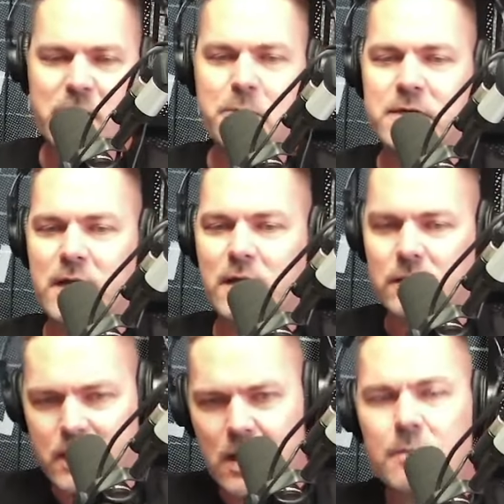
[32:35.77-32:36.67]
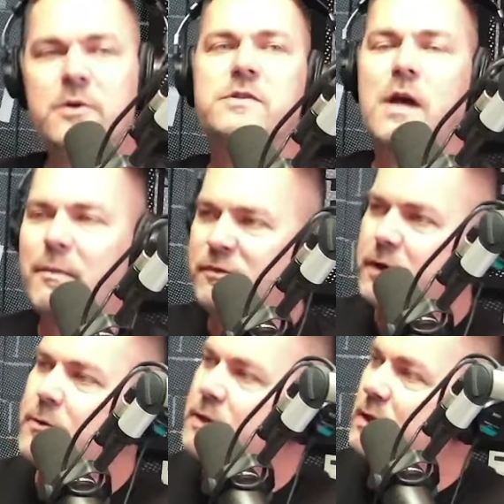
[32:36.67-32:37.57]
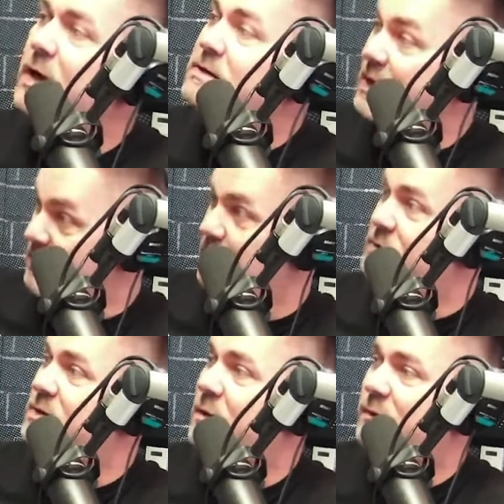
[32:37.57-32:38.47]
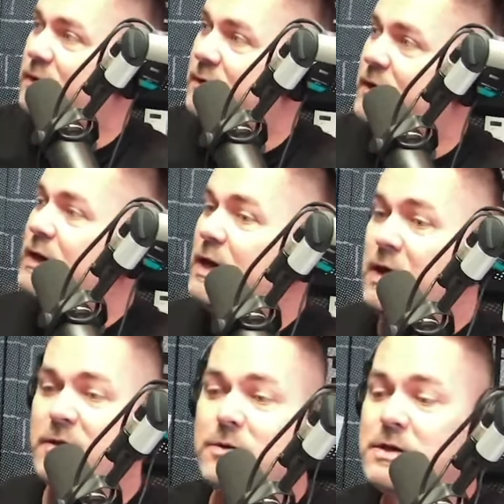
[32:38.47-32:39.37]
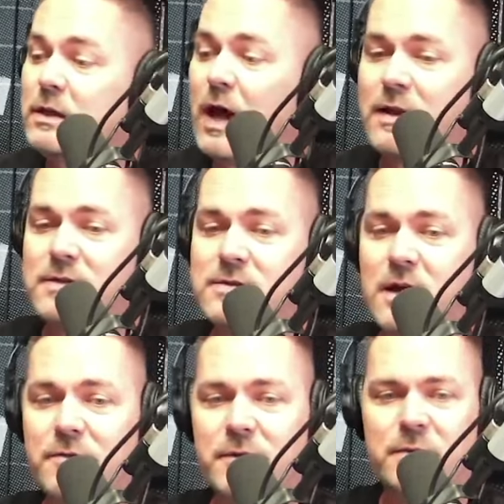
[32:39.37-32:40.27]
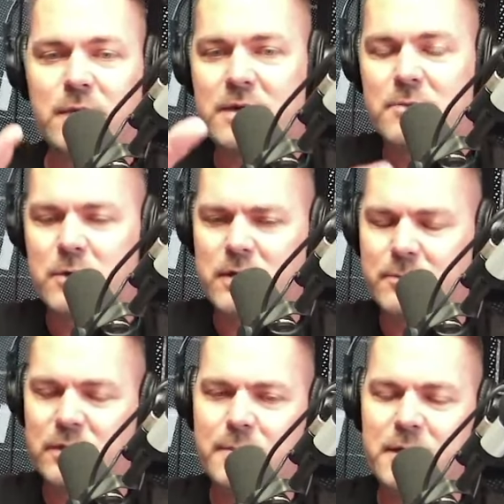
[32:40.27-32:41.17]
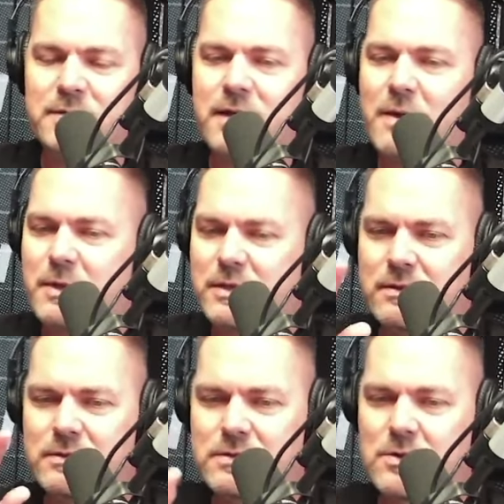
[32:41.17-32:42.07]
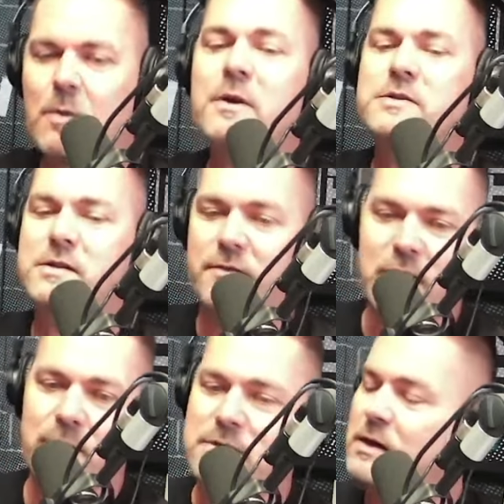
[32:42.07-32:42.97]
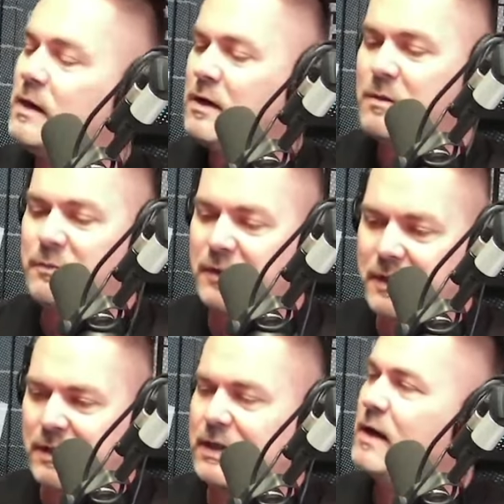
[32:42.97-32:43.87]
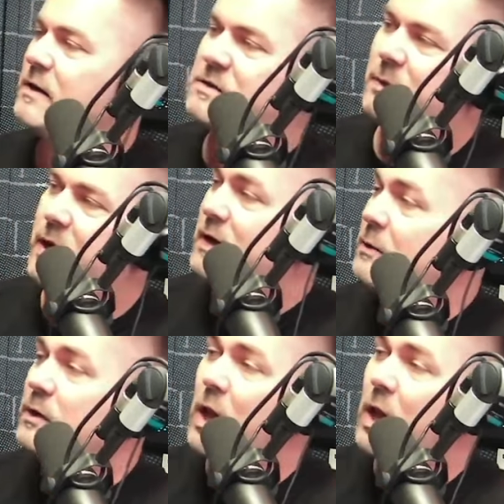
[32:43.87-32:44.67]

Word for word: I would yell, Elmer, stop flickering the lights, and they would stop flickering. Yeah. There was a lot of stuff, and I know we're limited time, but so much stuff that was completely unexplained. Yeah, my